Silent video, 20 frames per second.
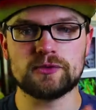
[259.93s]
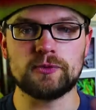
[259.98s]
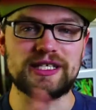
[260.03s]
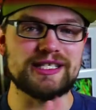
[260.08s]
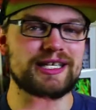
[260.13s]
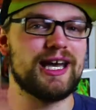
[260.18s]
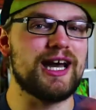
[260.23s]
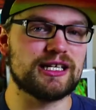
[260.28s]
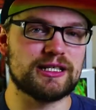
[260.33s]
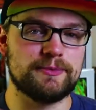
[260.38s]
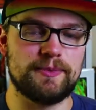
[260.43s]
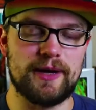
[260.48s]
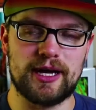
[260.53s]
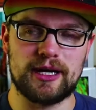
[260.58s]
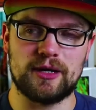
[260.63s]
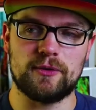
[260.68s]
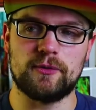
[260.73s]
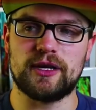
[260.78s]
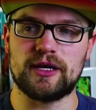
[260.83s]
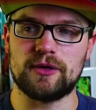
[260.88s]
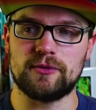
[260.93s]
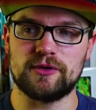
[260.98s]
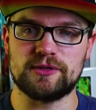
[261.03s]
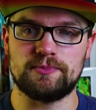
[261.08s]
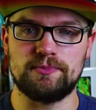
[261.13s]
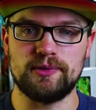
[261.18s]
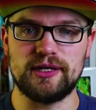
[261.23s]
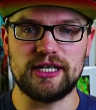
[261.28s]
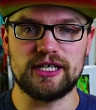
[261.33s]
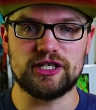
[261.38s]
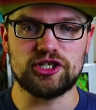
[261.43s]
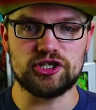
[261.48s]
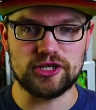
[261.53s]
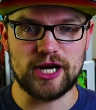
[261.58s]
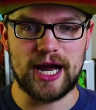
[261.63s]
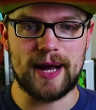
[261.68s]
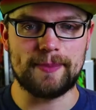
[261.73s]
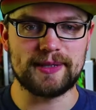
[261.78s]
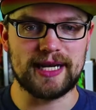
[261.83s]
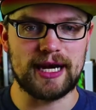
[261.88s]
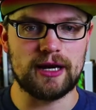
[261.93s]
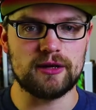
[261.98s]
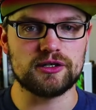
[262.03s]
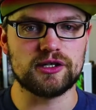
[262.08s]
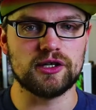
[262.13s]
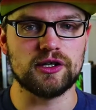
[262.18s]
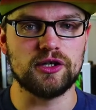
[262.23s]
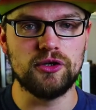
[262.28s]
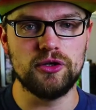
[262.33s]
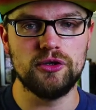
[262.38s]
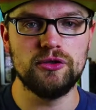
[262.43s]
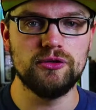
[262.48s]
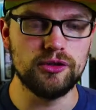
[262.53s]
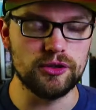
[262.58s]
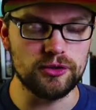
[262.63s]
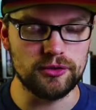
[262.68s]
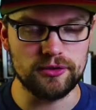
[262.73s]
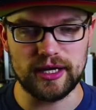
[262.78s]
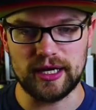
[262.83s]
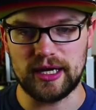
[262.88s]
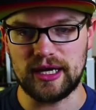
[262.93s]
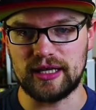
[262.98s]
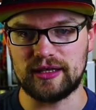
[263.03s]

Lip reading: We talked about it when it was being shopped out to Hulu.